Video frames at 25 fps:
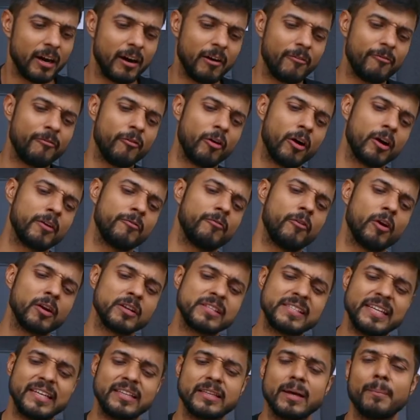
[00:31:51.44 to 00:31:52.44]
For
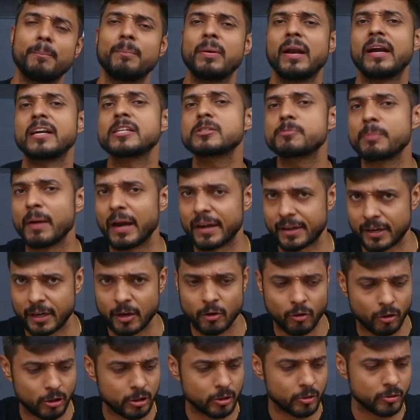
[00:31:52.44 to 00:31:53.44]
seeing the blood spatter and
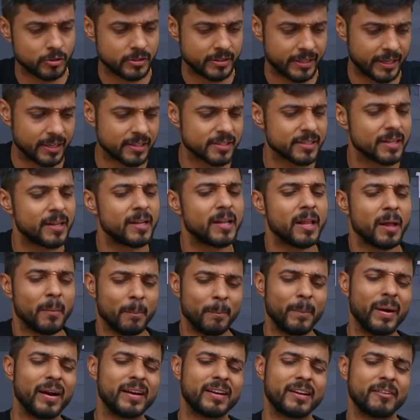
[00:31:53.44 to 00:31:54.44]
all those things.
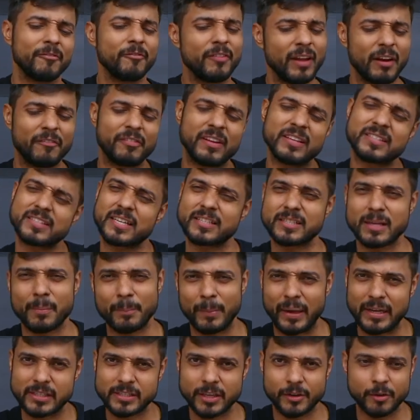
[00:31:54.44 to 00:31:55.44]
But we have discussed the
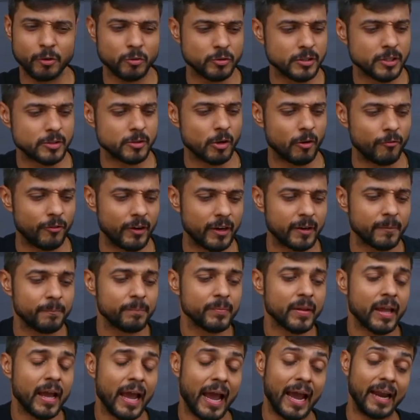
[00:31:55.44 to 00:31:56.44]
major uses of it.
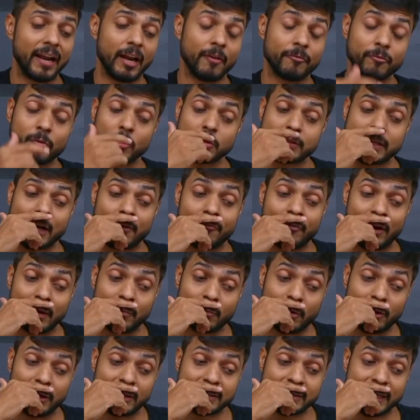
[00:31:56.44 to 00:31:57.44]
And of course, one
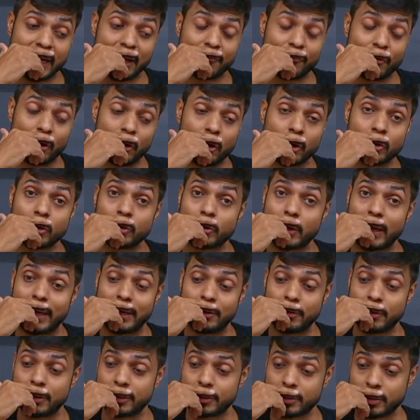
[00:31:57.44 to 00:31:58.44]
more reason I forgot to tell
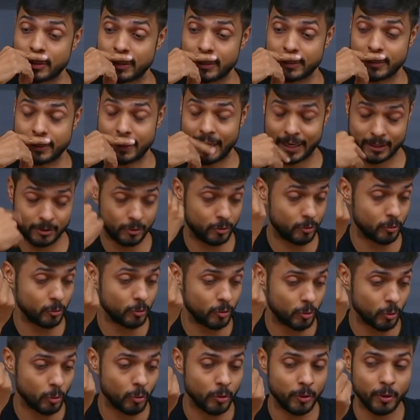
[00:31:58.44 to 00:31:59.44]
you,
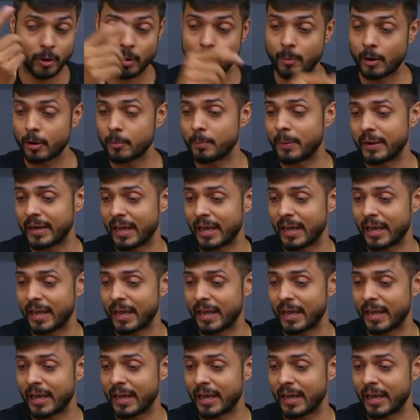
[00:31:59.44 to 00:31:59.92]
told you about, but